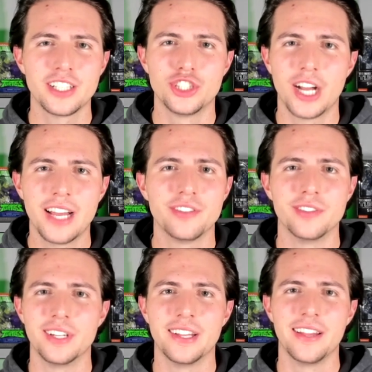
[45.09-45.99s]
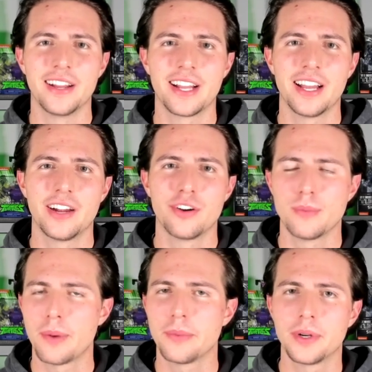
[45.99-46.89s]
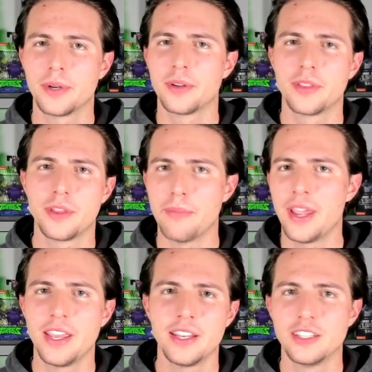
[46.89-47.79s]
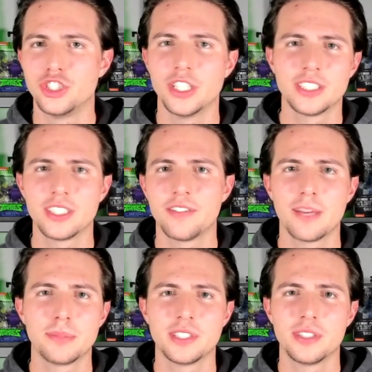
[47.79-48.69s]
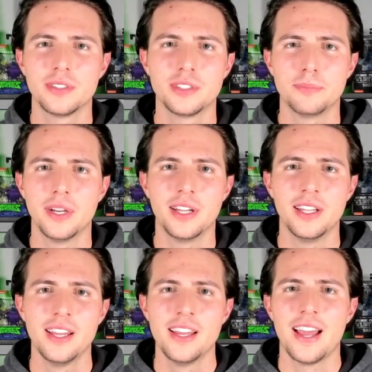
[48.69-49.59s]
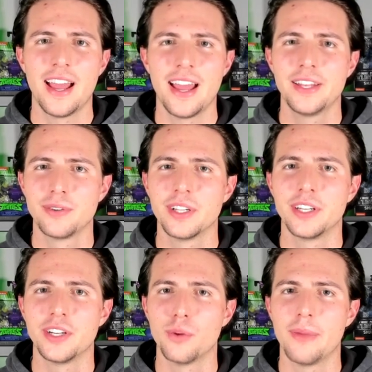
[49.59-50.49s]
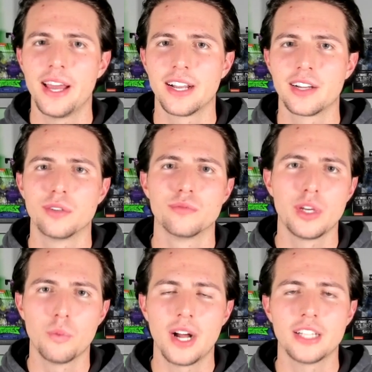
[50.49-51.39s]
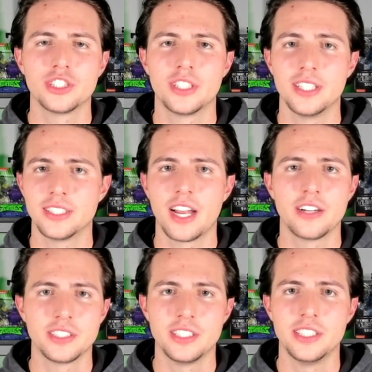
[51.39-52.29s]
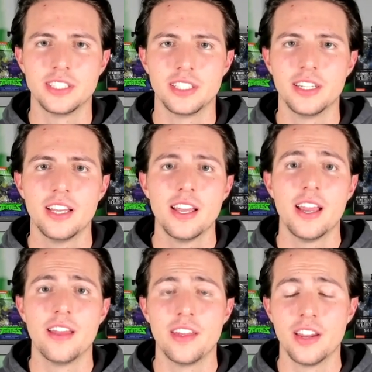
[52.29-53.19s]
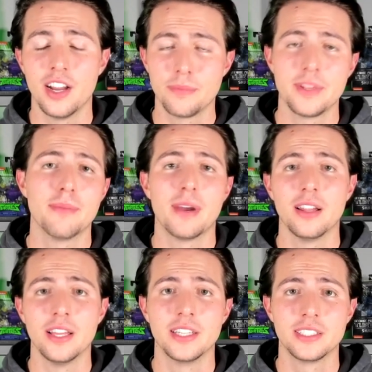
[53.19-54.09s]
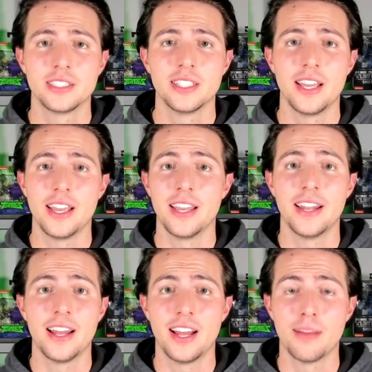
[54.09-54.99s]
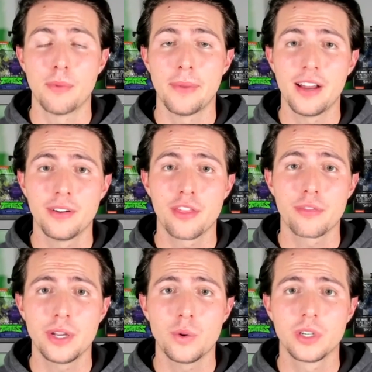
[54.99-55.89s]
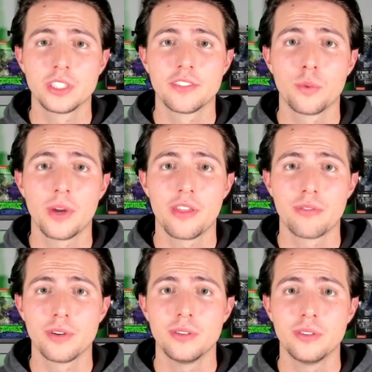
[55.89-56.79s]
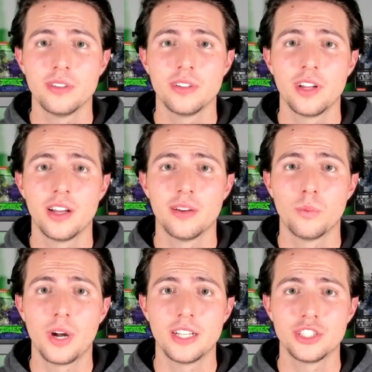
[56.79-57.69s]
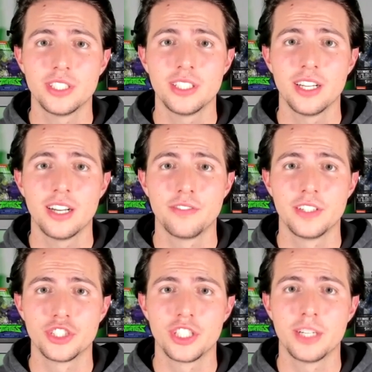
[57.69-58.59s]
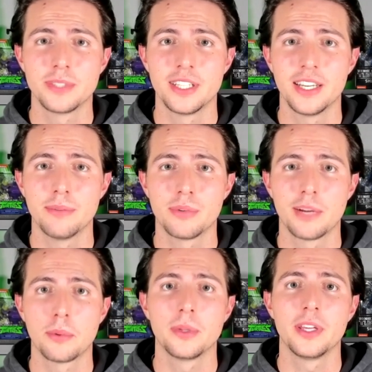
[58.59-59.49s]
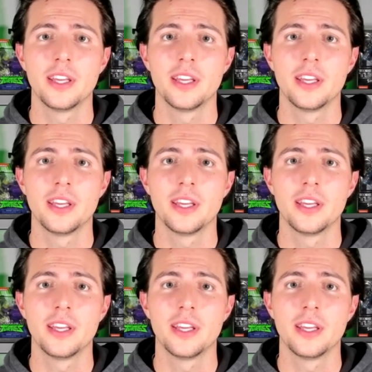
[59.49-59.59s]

jiving really. Like, I remember the main gist of the episodes, but I had to really go back, rewatch the entire season, and then update my list. And I'm about 3/4 of the way through watching. I'll finish it up tonight, probably.